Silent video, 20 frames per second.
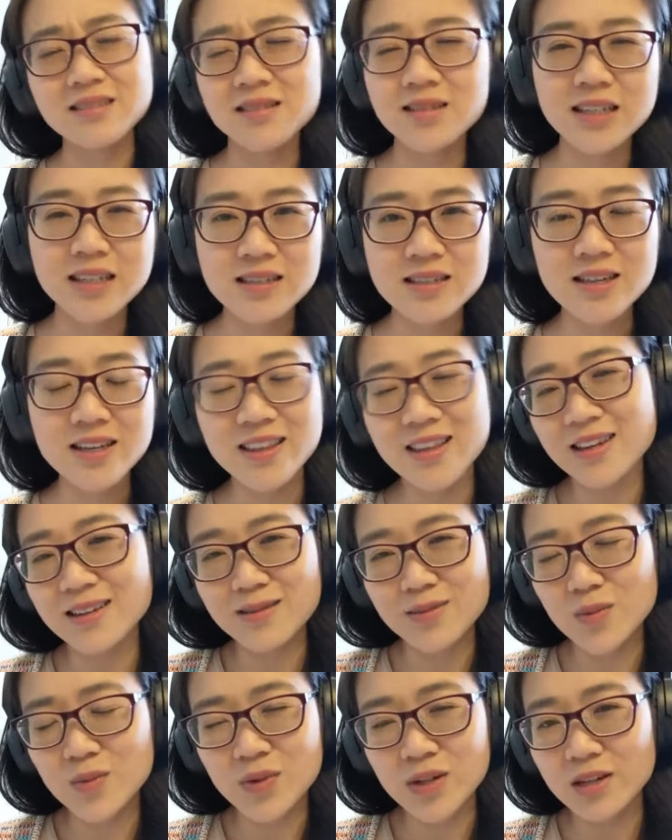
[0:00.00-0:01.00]
Things like that,
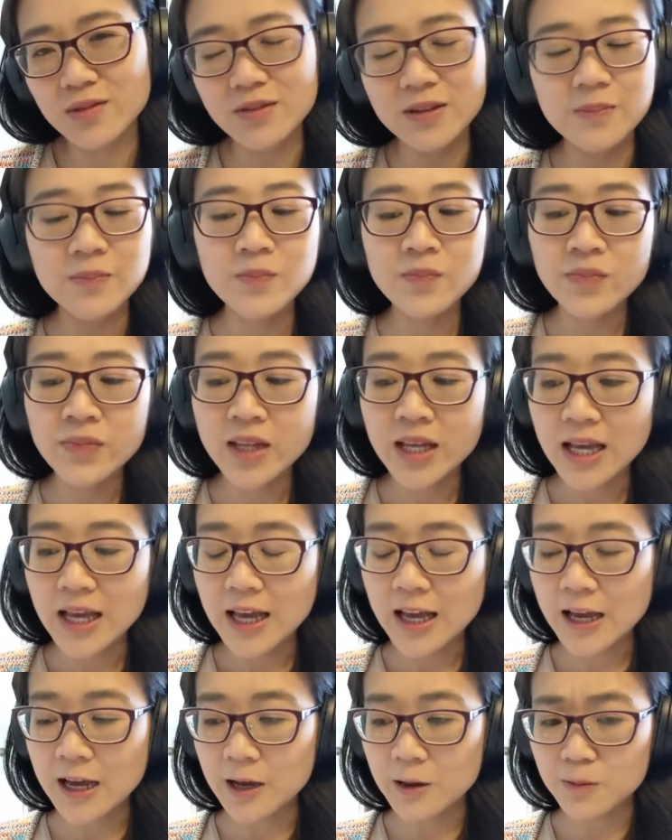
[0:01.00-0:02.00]
whatever.
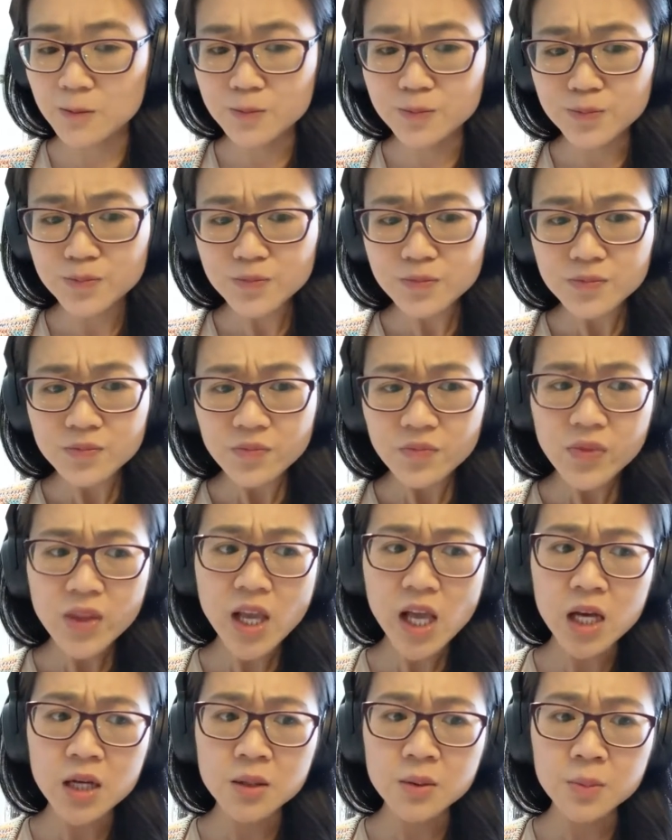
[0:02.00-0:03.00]

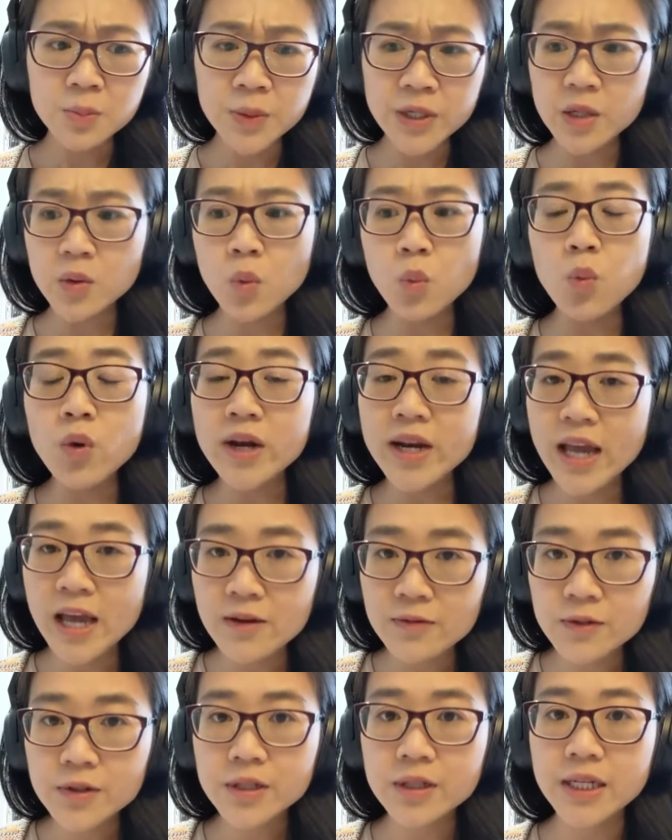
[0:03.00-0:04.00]
But
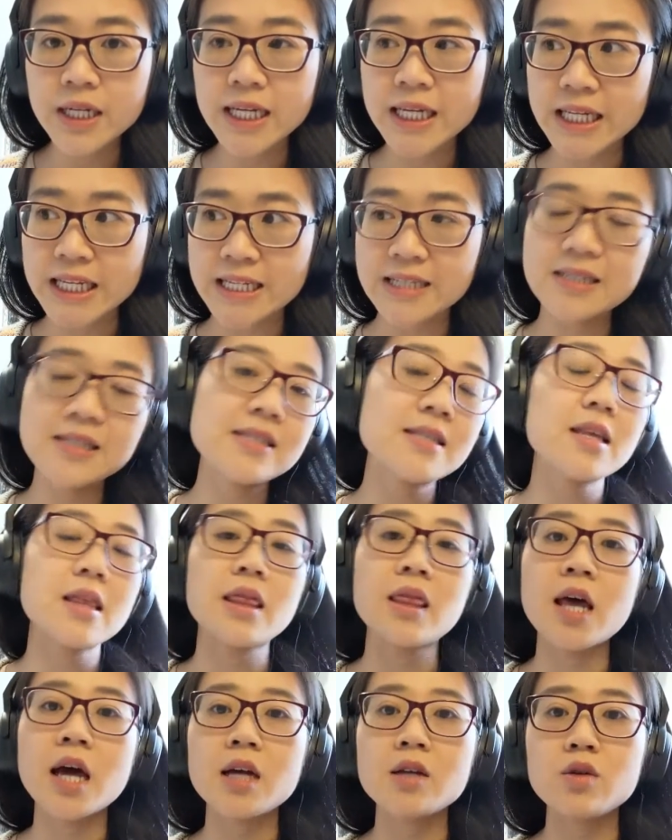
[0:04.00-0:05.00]
whatever it is
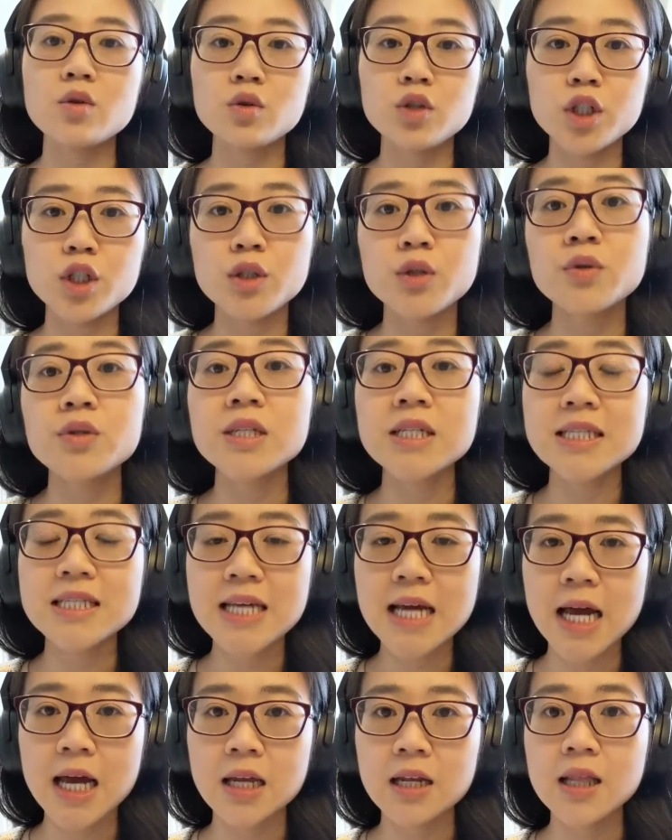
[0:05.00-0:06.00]
that you're choosing
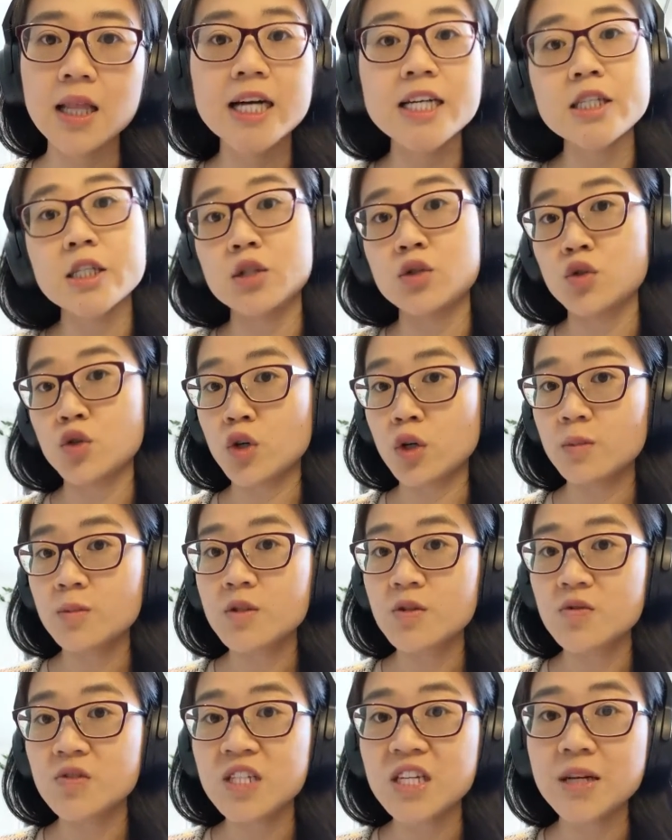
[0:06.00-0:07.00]
to analyze in
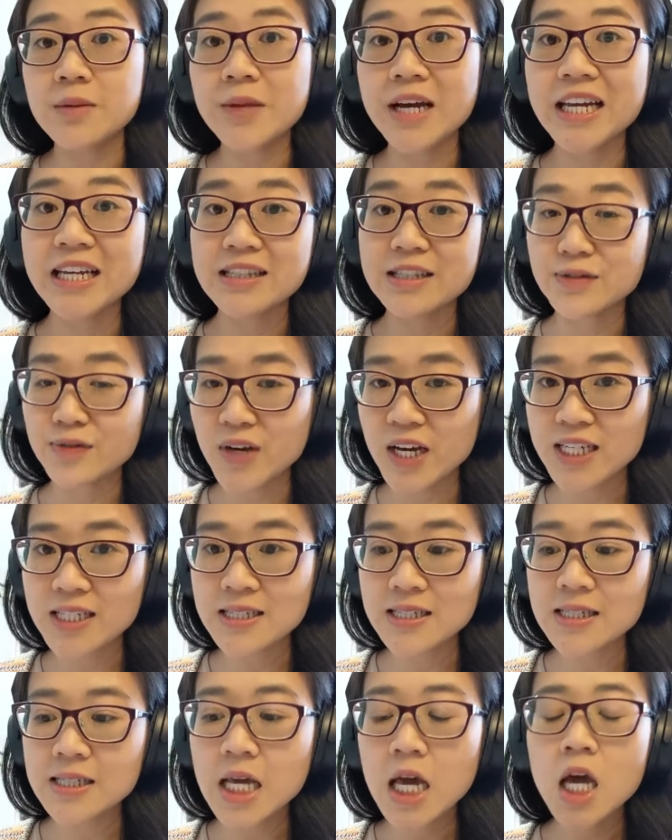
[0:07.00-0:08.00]
terms of cinematic
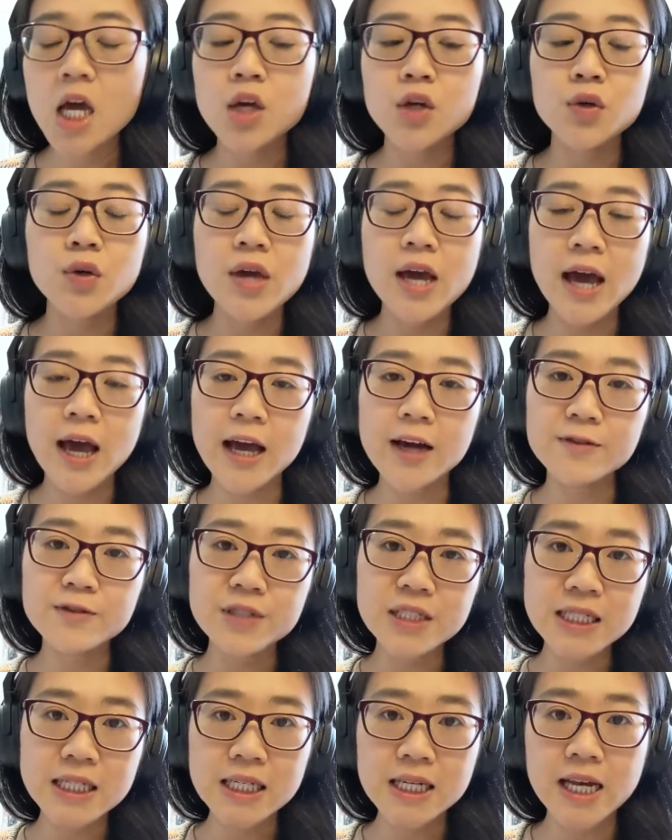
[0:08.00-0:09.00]
devices, you have
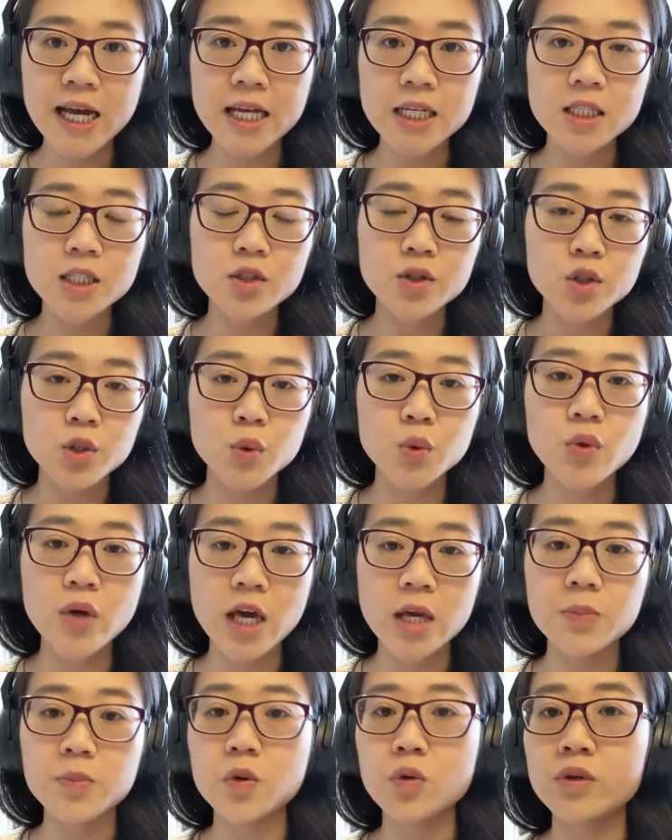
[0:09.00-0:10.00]
to connect it to
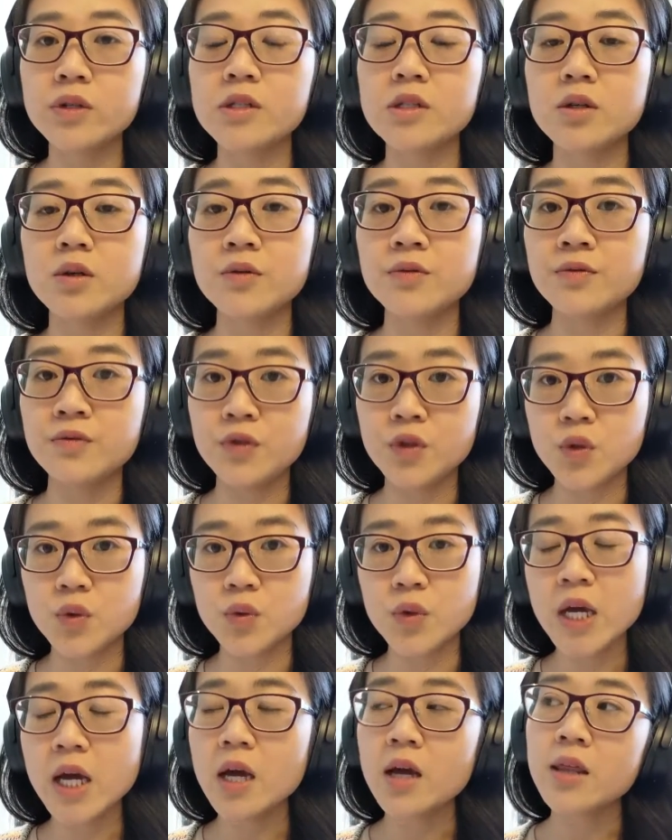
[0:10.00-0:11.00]
a point of
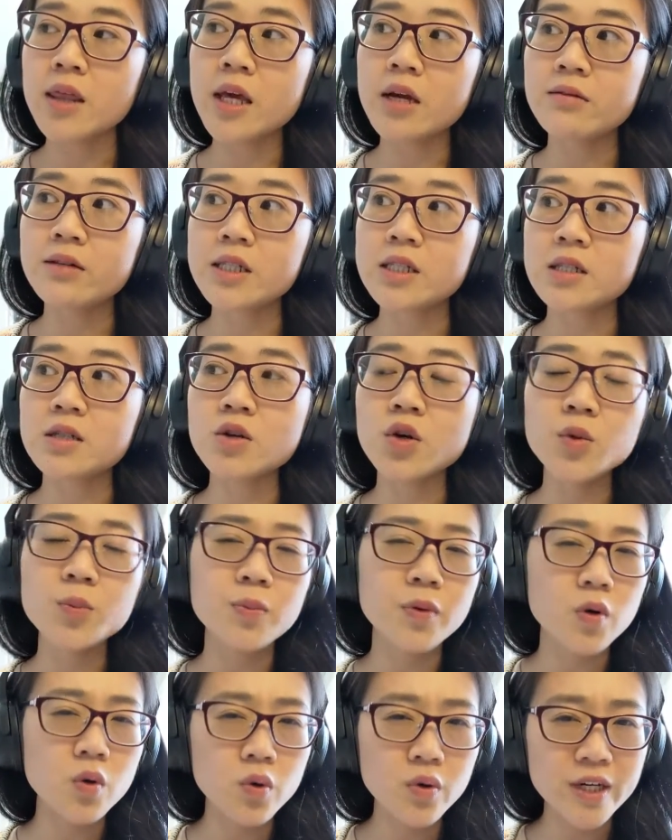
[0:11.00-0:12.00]
view. There is no
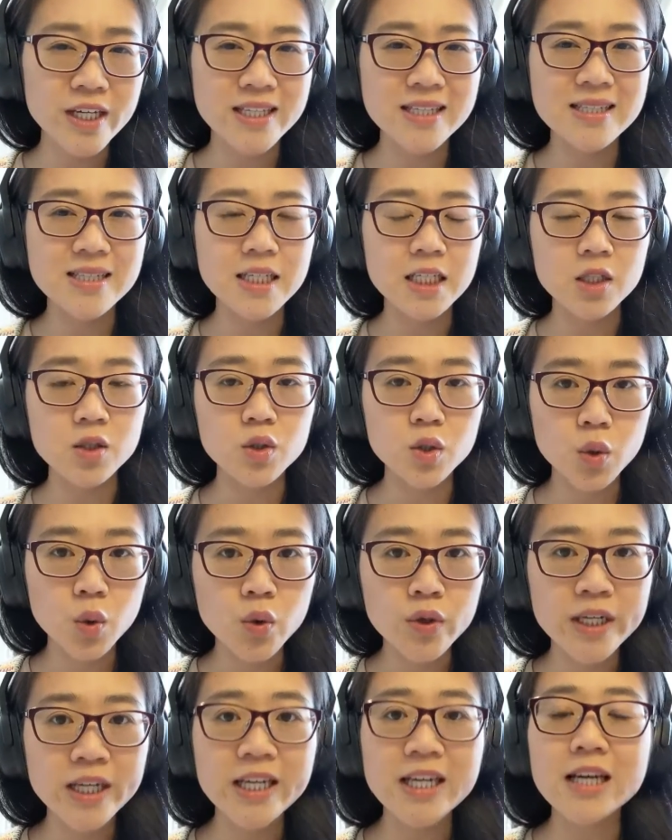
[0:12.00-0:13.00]
point in
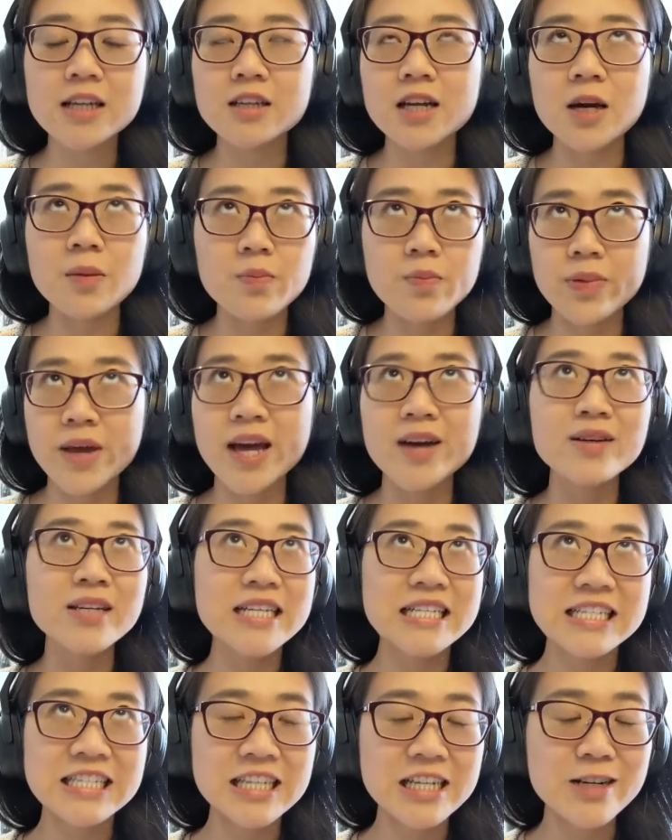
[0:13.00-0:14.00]
talking about a
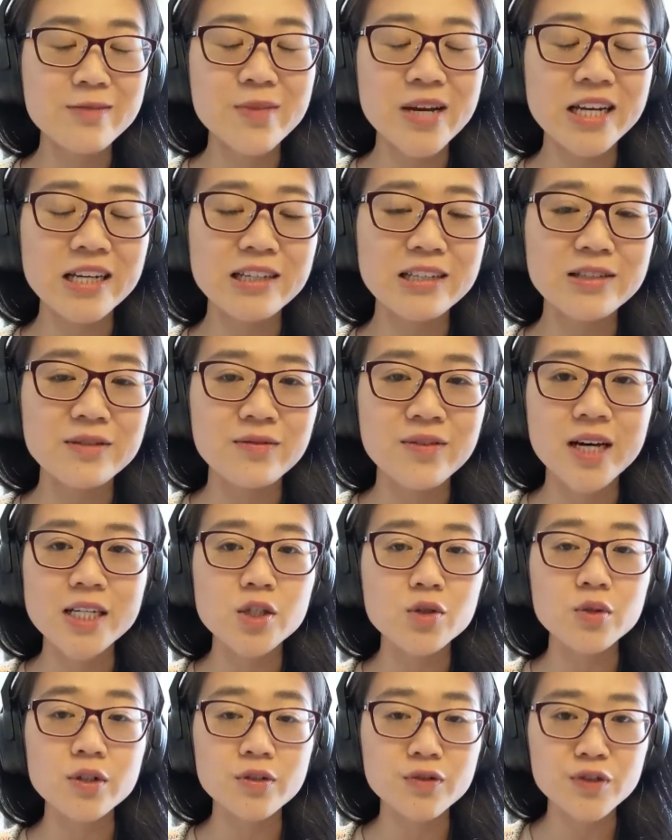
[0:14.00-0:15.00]
cinematic
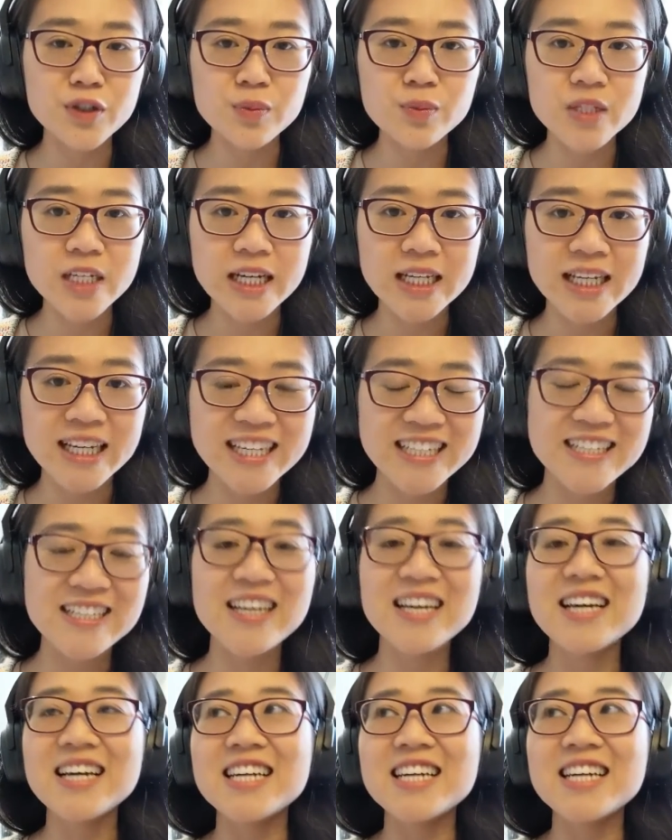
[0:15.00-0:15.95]
device or a film technique